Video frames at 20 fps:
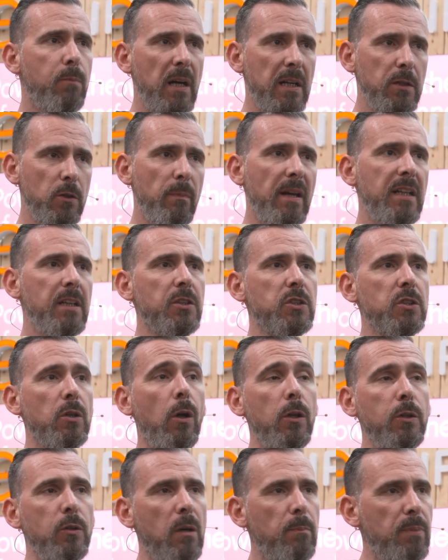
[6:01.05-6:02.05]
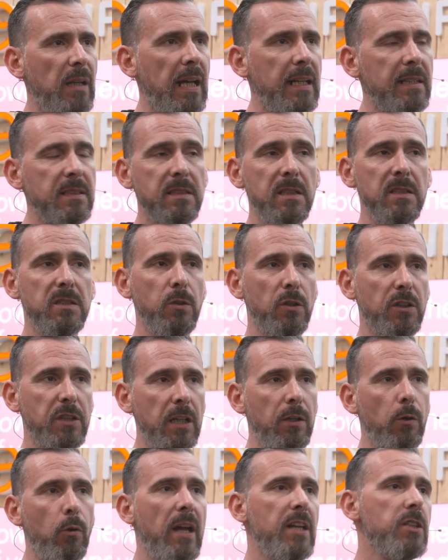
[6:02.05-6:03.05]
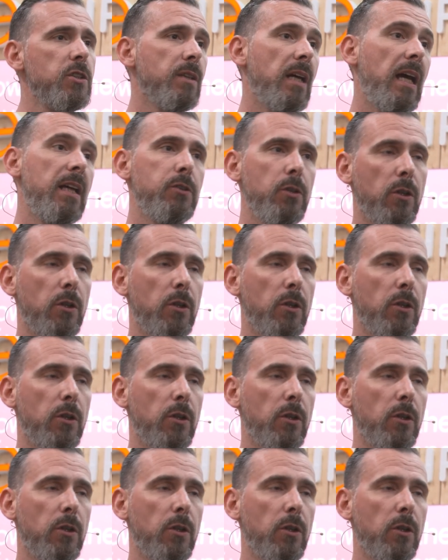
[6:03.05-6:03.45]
where you manage all your appliances, your generation and